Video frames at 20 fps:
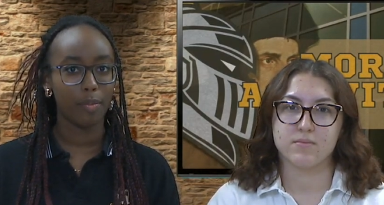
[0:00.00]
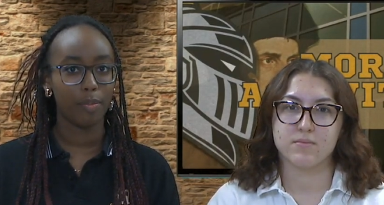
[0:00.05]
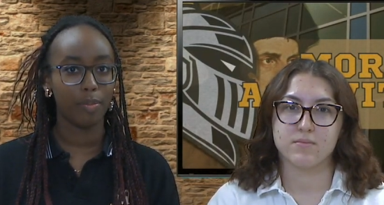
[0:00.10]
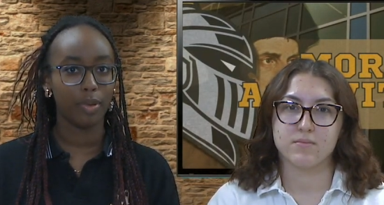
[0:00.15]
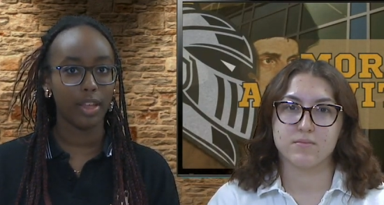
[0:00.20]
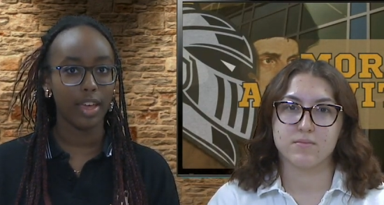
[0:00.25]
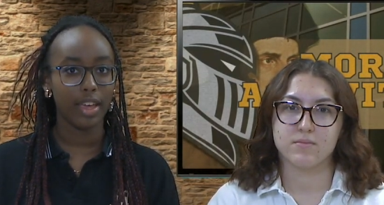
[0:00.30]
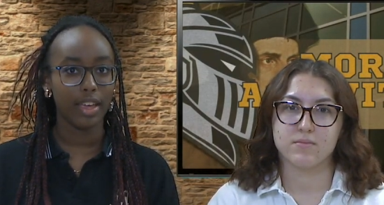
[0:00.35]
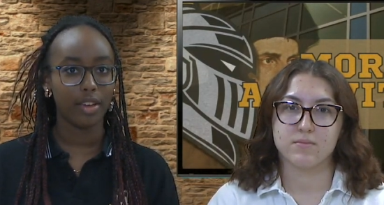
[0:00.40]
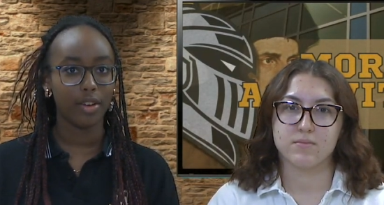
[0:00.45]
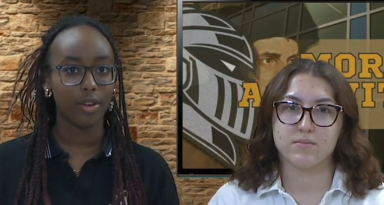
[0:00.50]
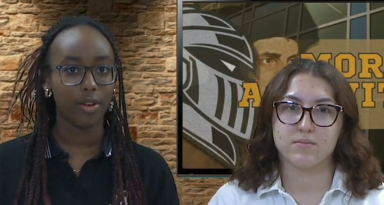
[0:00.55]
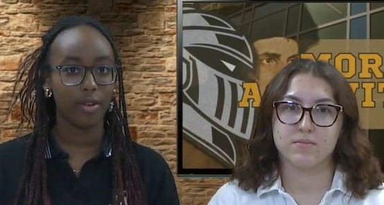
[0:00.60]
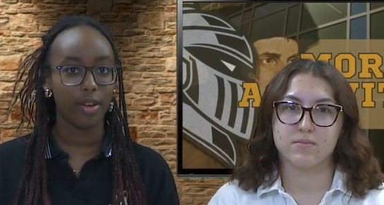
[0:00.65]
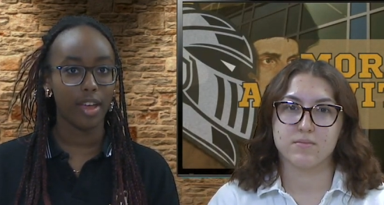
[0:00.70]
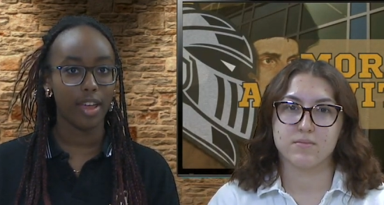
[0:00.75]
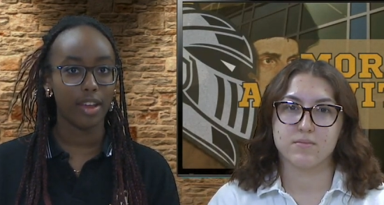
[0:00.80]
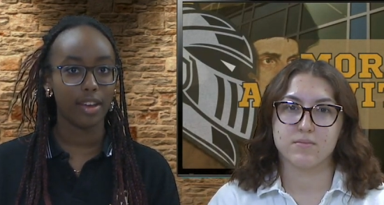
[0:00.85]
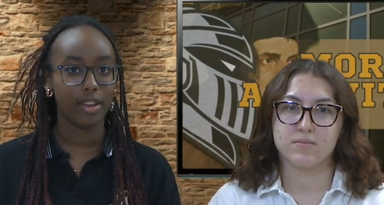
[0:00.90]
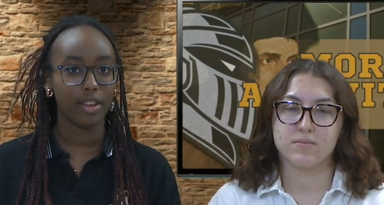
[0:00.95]
Speaker 1: Blake
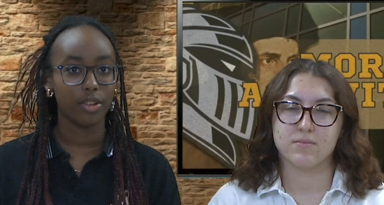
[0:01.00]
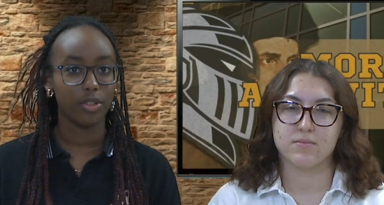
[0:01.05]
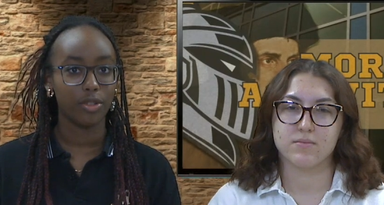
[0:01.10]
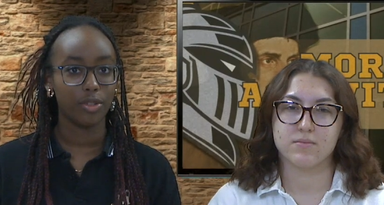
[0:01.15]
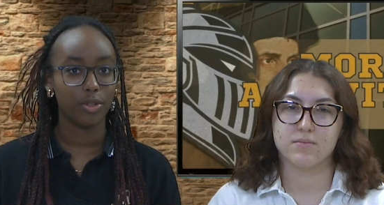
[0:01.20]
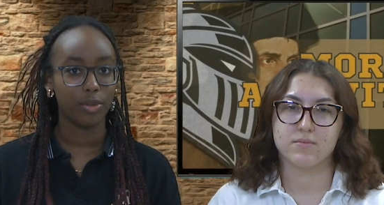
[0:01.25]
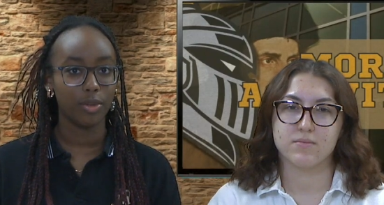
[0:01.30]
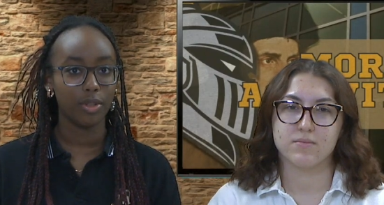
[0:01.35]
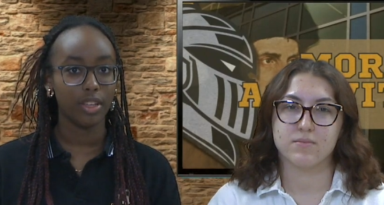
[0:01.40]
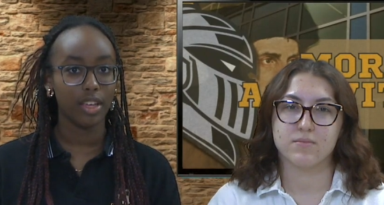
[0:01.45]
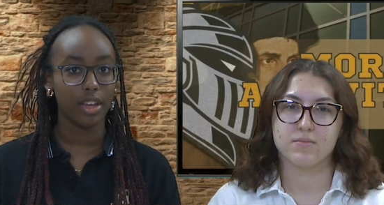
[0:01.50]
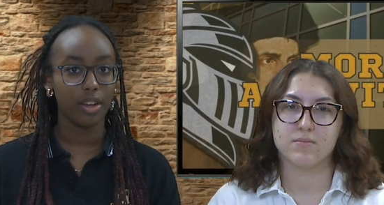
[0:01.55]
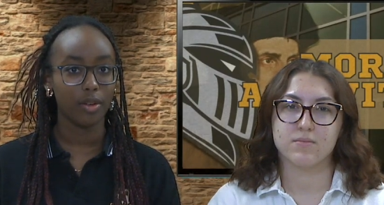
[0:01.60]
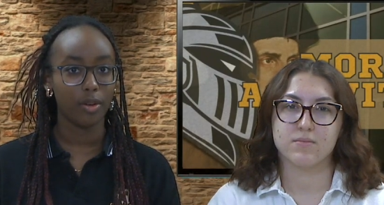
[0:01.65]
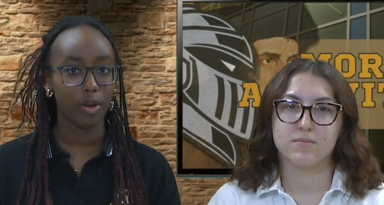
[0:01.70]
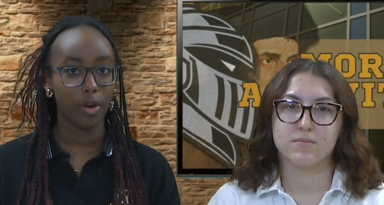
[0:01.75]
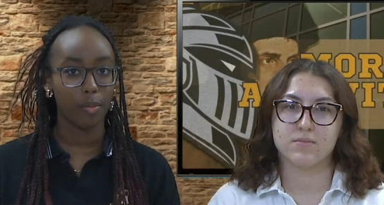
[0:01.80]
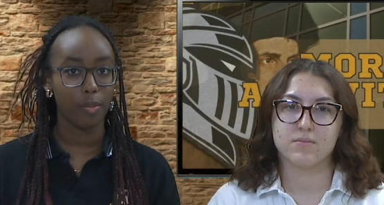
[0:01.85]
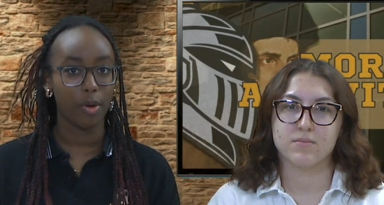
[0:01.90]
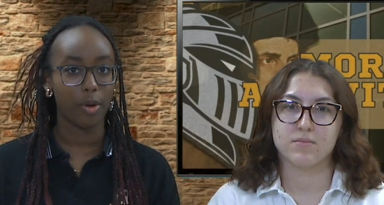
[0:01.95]
Curran, Julian
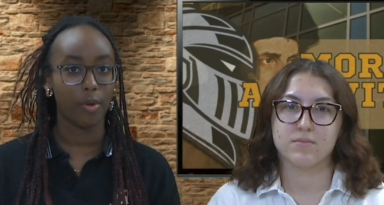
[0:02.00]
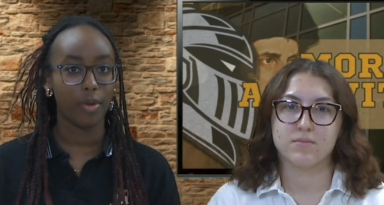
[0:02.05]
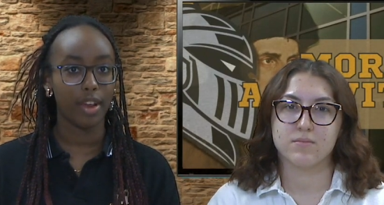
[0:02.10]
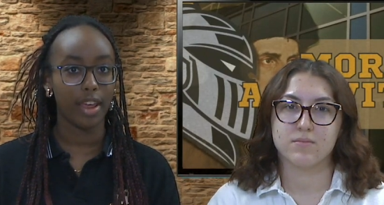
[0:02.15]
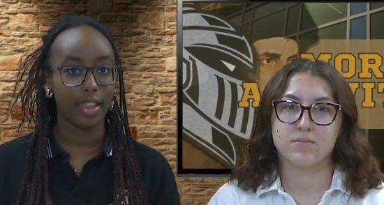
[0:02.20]
Carbone,